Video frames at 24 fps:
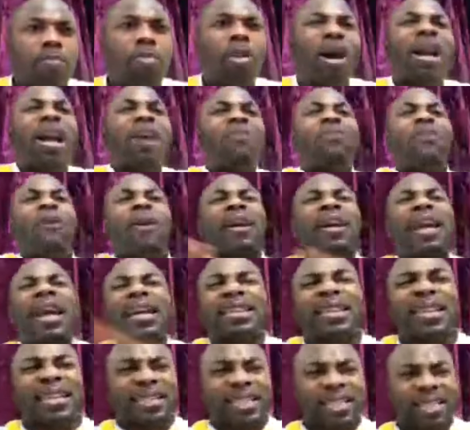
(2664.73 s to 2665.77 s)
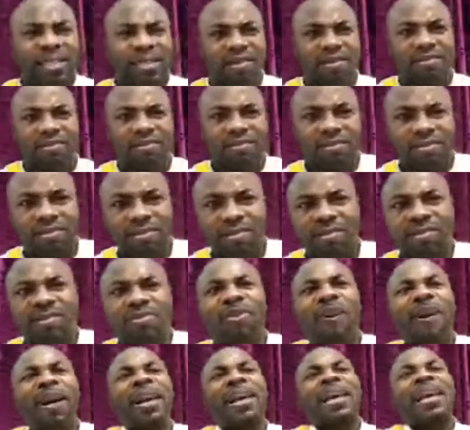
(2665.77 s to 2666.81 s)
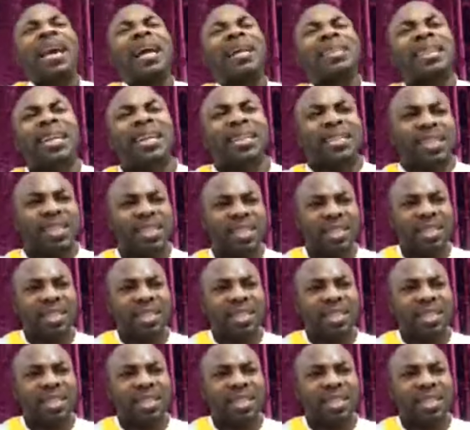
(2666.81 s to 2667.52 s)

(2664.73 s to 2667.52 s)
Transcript: brother, forget it. Forget it.